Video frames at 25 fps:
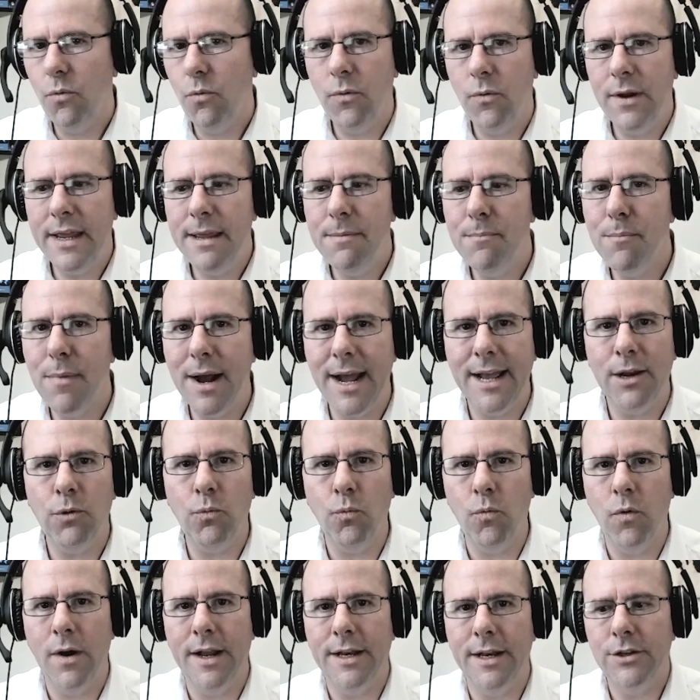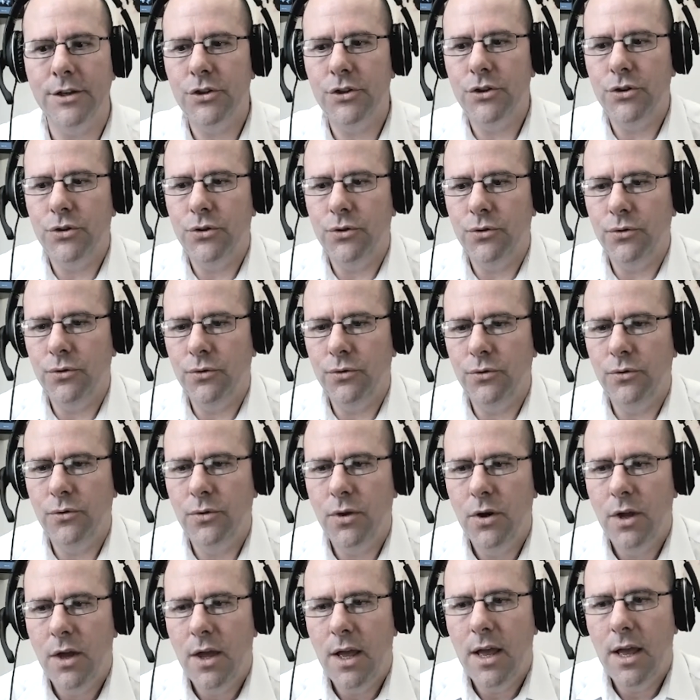we might want
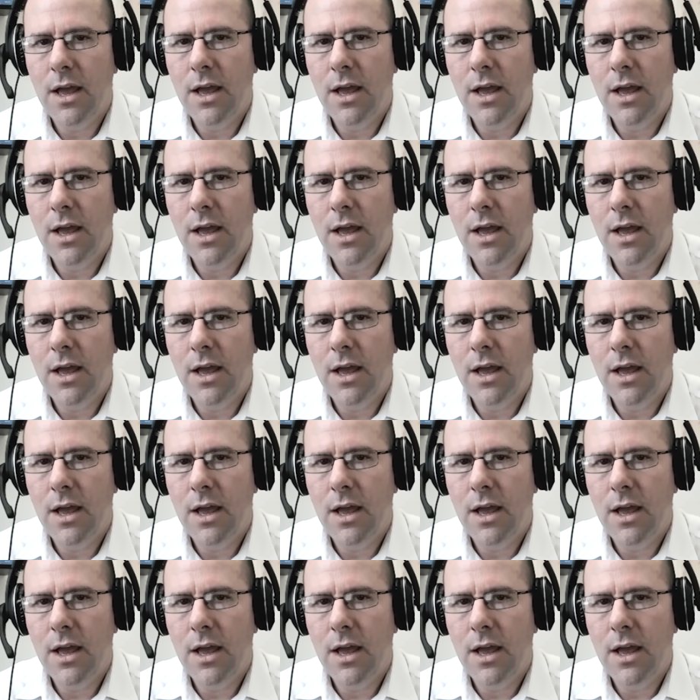to